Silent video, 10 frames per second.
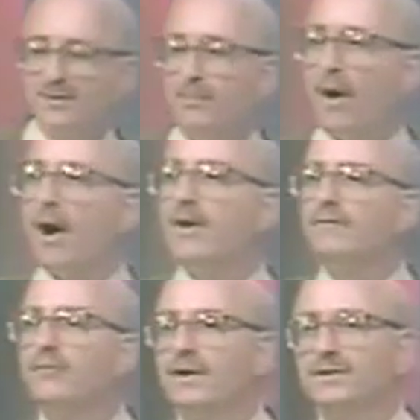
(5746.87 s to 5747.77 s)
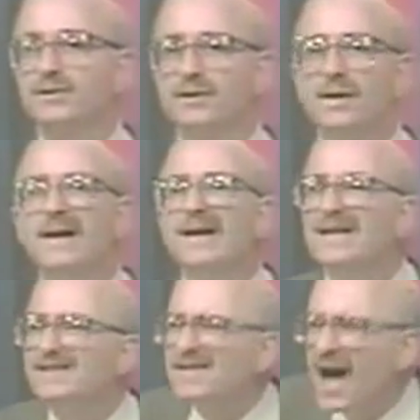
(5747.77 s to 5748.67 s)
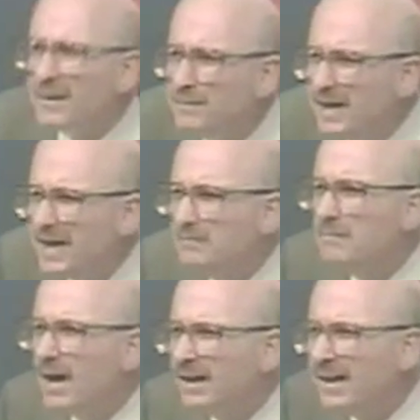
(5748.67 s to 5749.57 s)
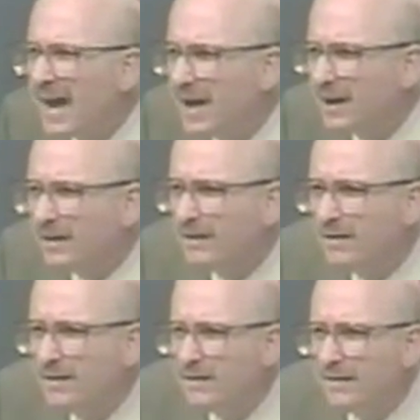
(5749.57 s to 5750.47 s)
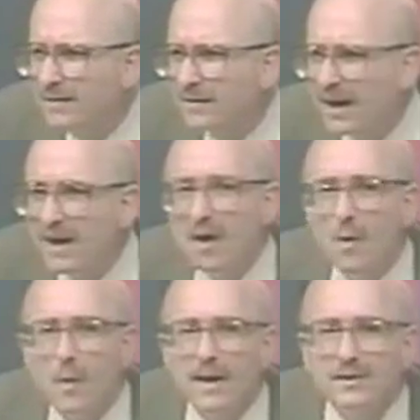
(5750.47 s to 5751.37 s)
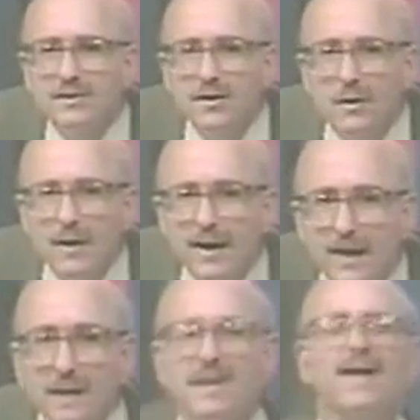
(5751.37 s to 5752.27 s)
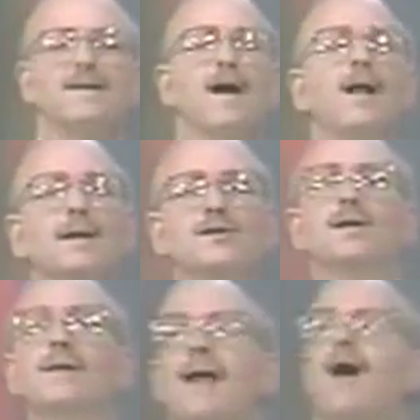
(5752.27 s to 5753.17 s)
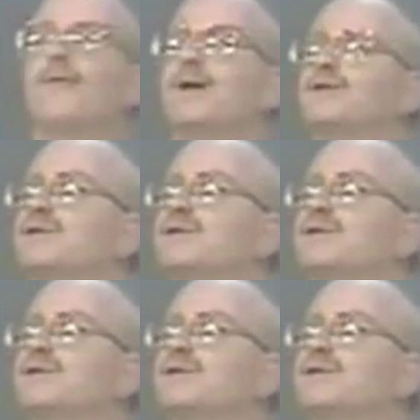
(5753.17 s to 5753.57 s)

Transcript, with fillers: part of risk, it's not being muddle headed. Okay? What it's doing is acknowledging that outrage is